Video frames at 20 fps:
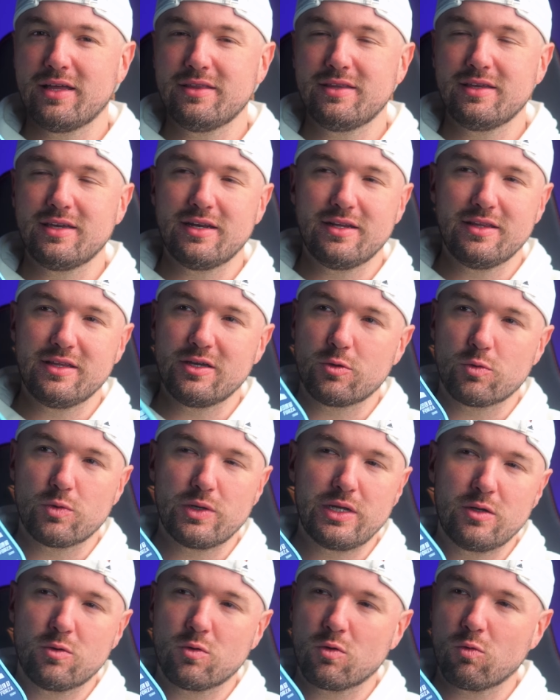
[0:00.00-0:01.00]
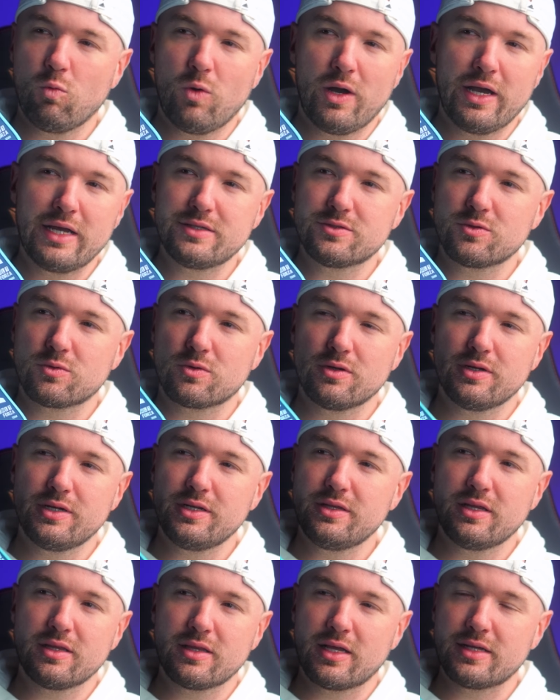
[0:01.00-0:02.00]
I think anything green or white or
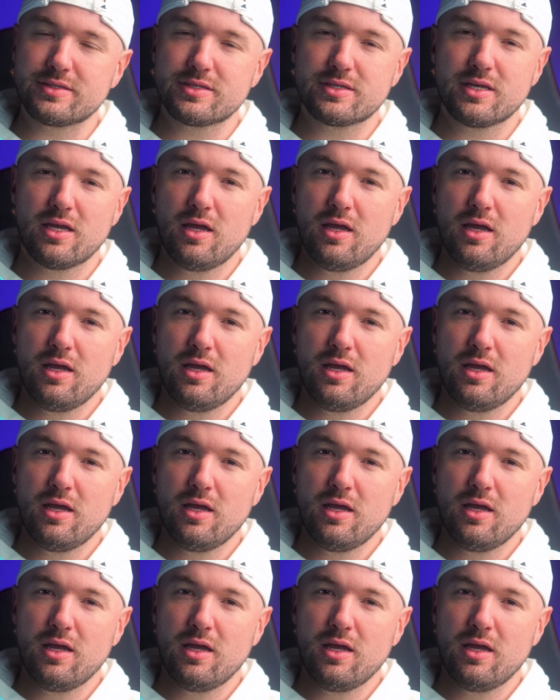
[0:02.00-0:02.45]
anything that's